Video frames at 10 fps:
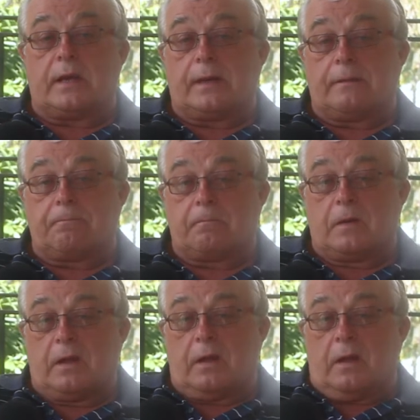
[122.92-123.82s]

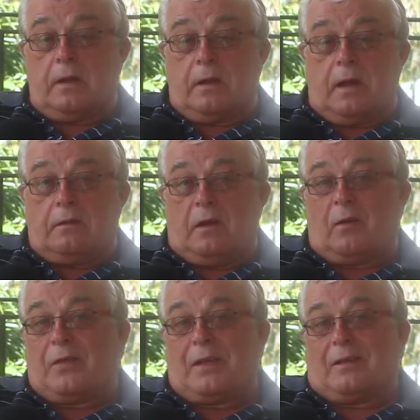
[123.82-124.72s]

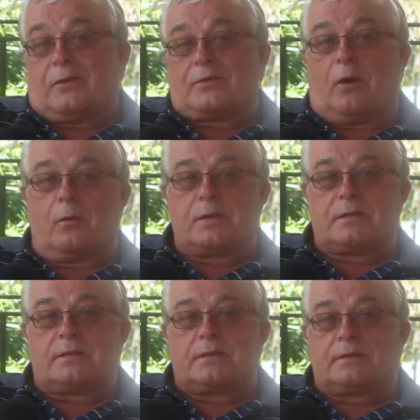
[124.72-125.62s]
I think there's always
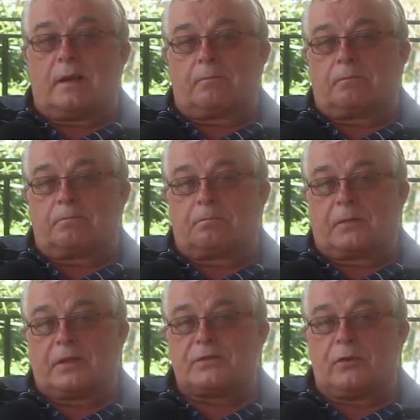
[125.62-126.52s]
some
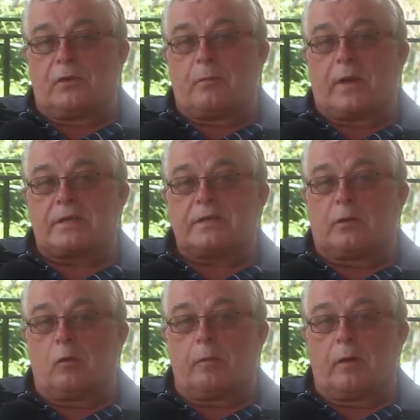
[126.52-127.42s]
concern in
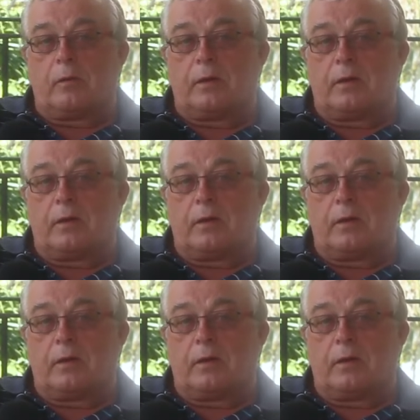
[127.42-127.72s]
Mexico about,